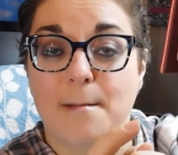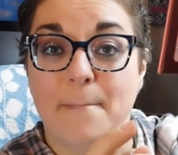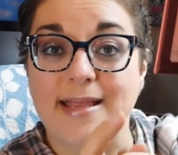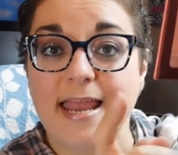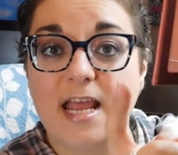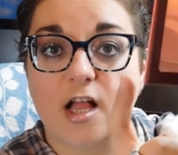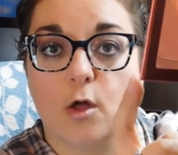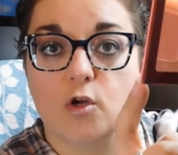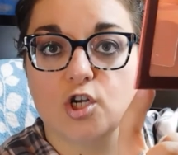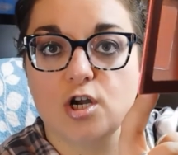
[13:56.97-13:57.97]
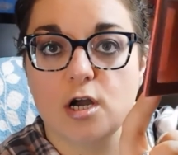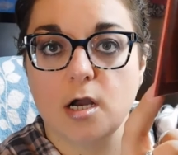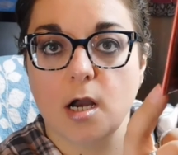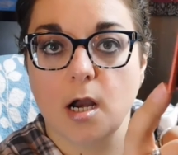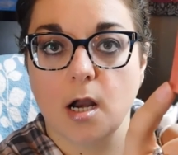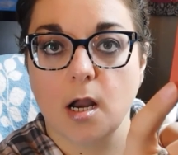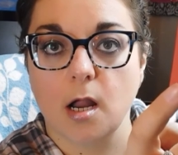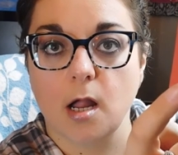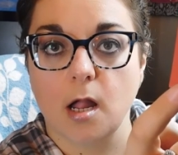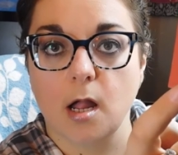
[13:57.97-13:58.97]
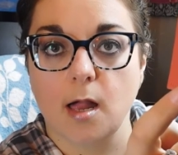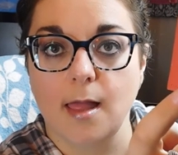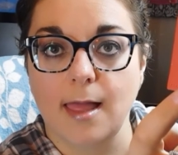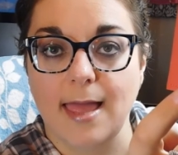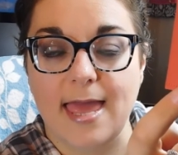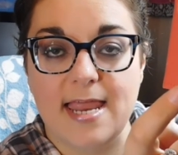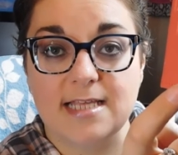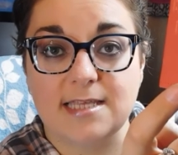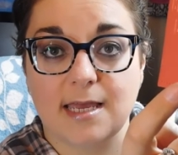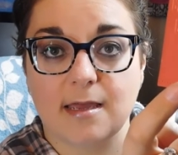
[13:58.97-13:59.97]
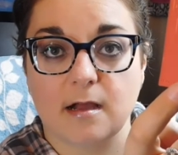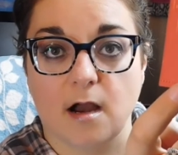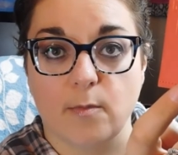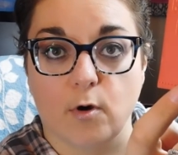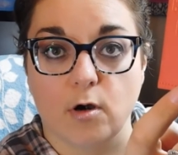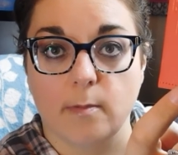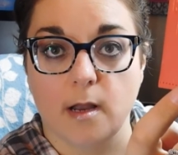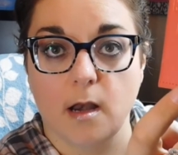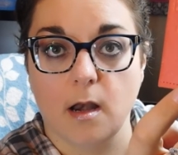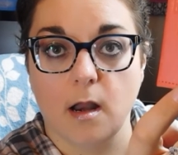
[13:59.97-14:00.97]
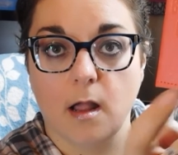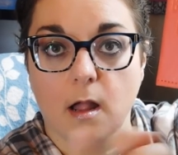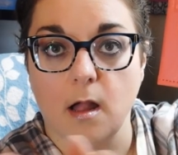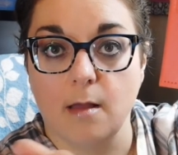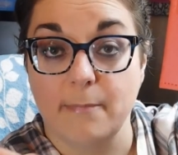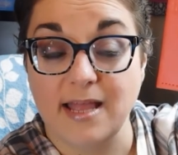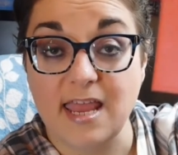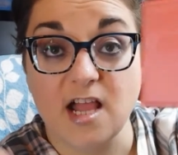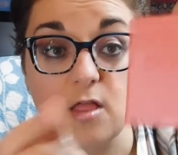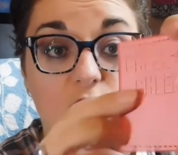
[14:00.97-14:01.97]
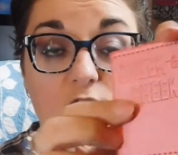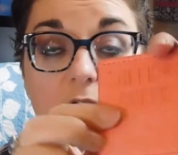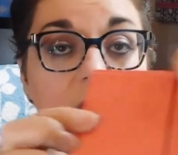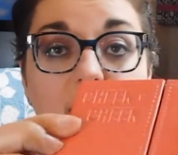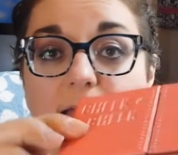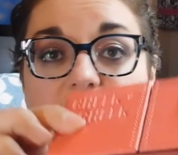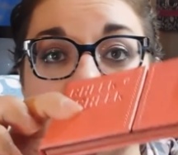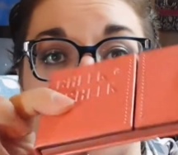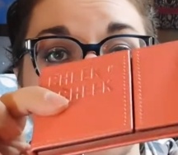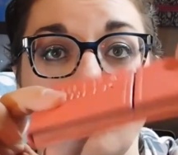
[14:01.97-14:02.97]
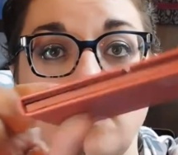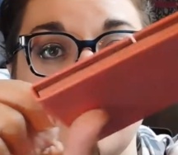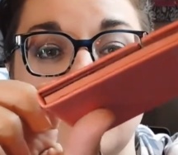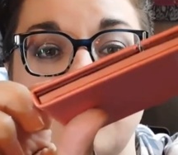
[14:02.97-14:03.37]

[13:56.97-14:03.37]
Magnetic closure. It is like cardboard, but magnetic closure. It's cardboard, but it's